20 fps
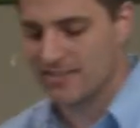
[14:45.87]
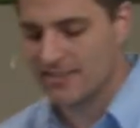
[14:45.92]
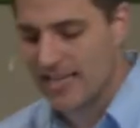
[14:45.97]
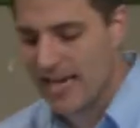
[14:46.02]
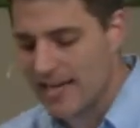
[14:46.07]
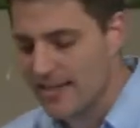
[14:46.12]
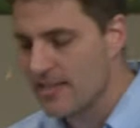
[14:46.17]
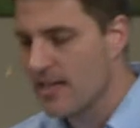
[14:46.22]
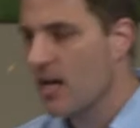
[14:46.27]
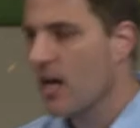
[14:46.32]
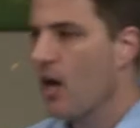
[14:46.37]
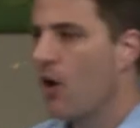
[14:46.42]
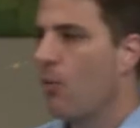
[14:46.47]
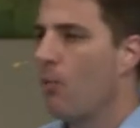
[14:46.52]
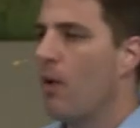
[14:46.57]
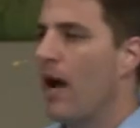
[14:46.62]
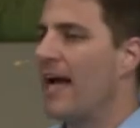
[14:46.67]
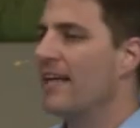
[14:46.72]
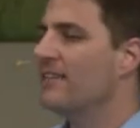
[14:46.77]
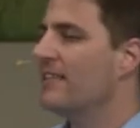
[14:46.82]
is that
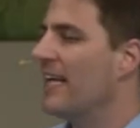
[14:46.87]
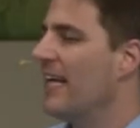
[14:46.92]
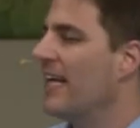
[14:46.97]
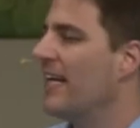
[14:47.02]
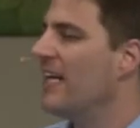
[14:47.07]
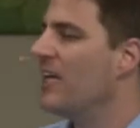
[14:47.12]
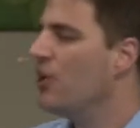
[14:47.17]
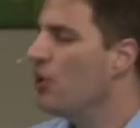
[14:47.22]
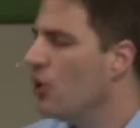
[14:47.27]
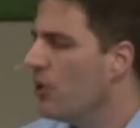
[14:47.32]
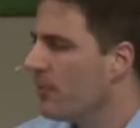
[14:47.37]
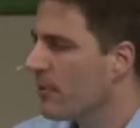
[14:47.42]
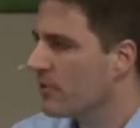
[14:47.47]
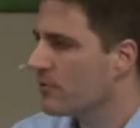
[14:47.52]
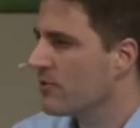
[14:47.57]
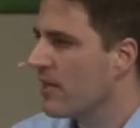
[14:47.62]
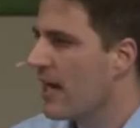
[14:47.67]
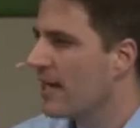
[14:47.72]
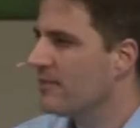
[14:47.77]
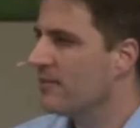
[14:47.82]
has any human or
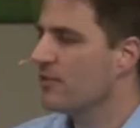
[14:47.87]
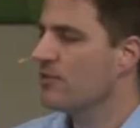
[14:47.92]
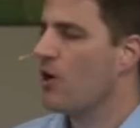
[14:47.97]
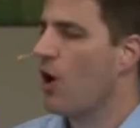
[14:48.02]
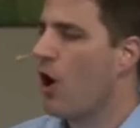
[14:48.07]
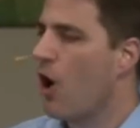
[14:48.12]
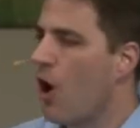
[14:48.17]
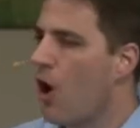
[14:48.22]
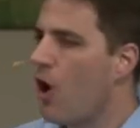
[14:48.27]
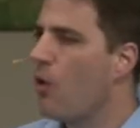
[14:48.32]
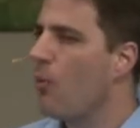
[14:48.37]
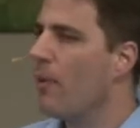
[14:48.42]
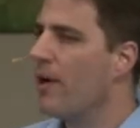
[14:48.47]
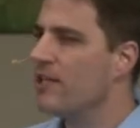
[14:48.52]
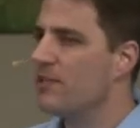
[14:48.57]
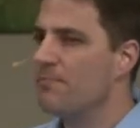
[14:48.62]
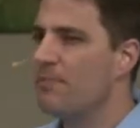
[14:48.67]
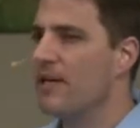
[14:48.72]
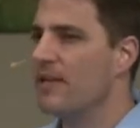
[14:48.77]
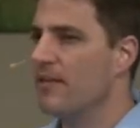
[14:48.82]
scientist
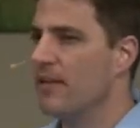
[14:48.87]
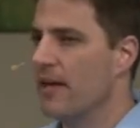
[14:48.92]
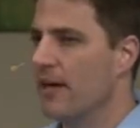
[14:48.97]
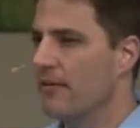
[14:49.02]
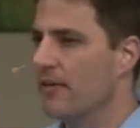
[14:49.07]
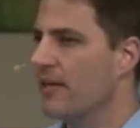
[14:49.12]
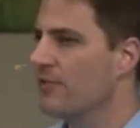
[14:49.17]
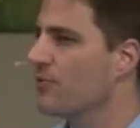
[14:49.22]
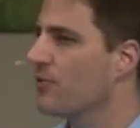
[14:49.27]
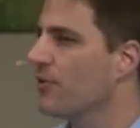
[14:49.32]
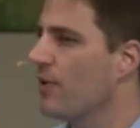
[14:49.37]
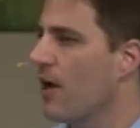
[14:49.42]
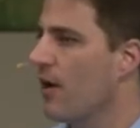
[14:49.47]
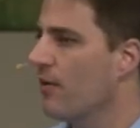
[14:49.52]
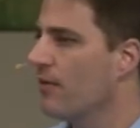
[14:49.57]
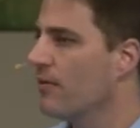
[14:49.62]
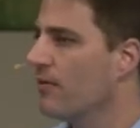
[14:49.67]
always been there? Yes or no?